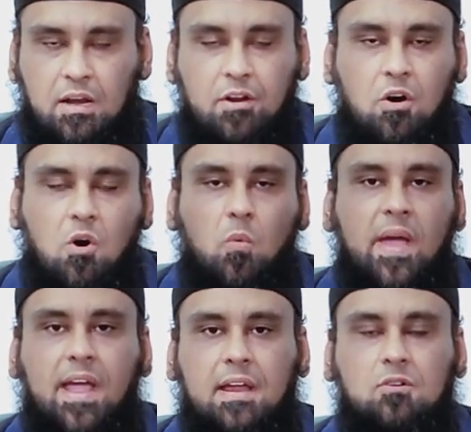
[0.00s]
No
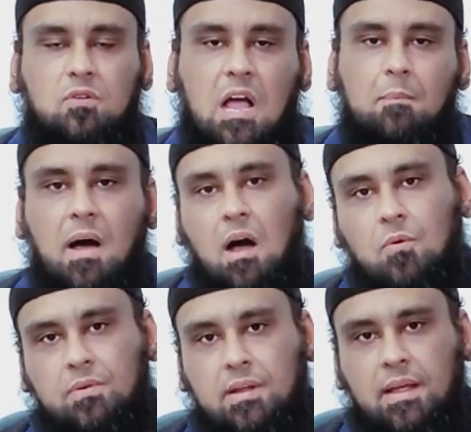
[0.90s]
way to come
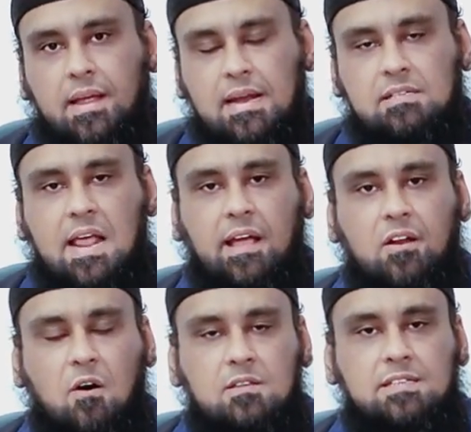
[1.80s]
out. It's like
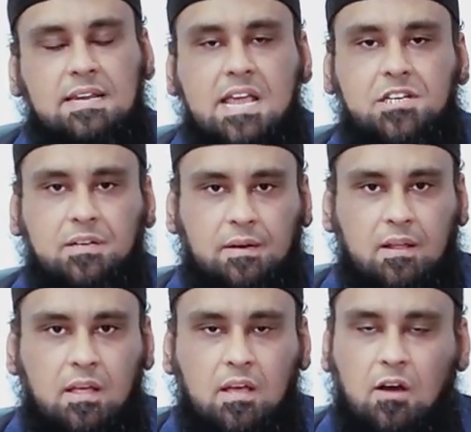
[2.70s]
an
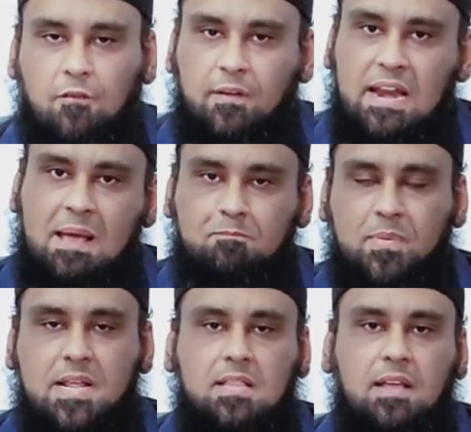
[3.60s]
oscillation of
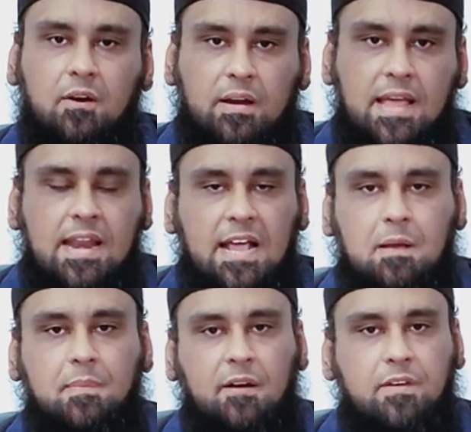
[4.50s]
labyrinth or
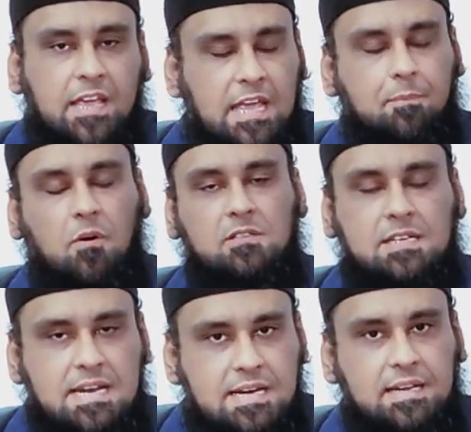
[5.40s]
enigma. We keep
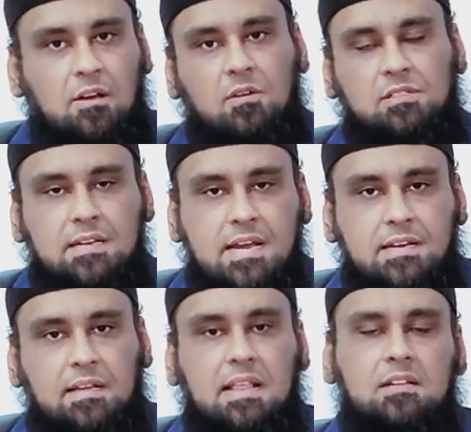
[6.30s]

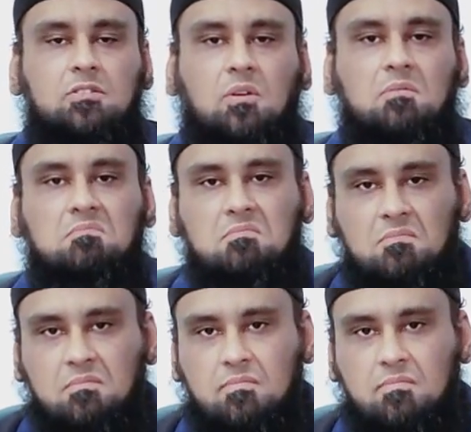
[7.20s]
oscillating, that's all.